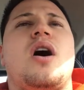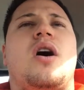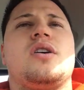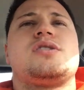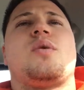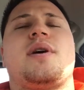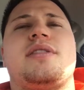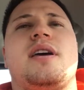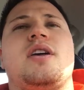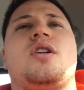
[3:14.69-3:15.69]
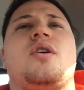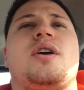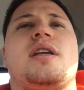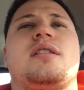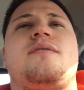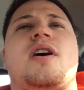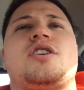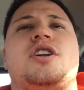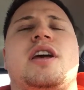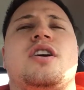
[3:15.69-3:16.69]
Also with it, you get the
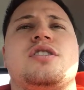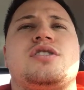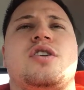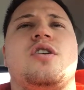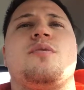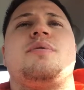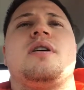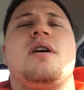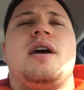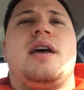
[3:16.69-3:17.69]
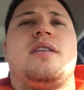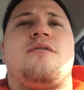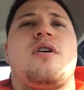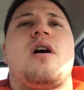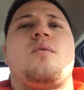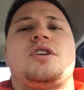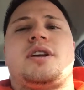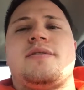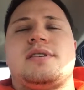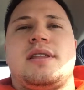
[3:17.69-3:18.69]
functioning hood scoop in the front, which
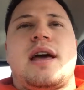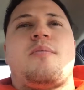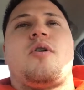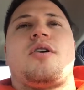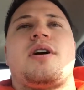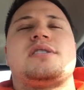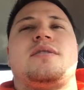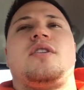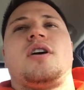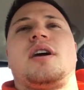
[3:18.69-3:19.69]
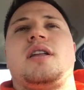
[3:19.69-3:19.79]
gives it that more aggressive look.